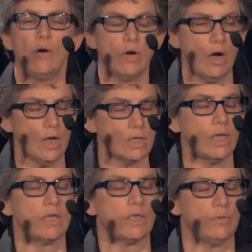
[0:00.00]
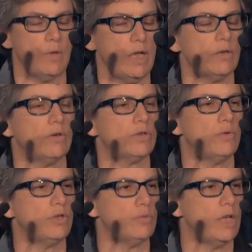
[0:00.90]
context matters
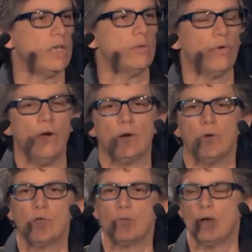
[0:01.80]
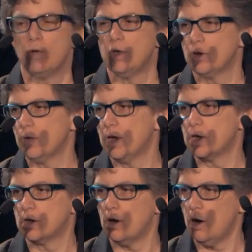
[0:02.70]
when you're making progress around
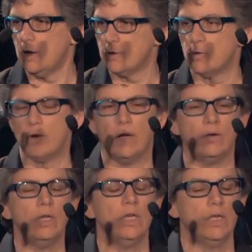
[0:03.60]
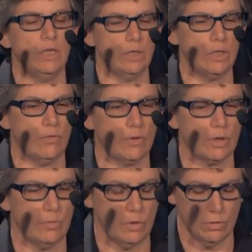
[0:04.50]
integration on the ground in different
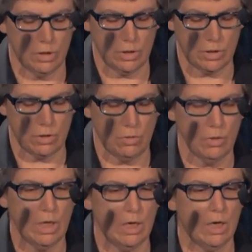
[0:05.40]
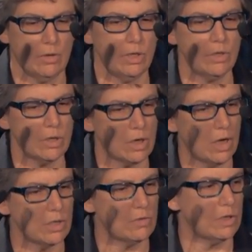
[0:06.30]
communities. So these are the
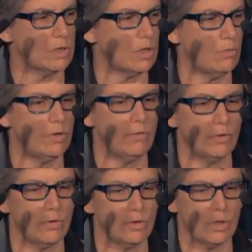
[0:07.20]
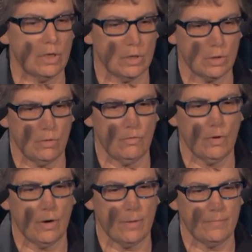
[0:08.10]
kinds of things that we've learned so
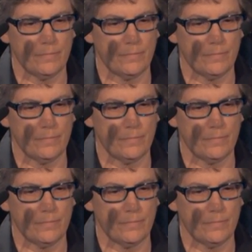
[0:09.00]
far.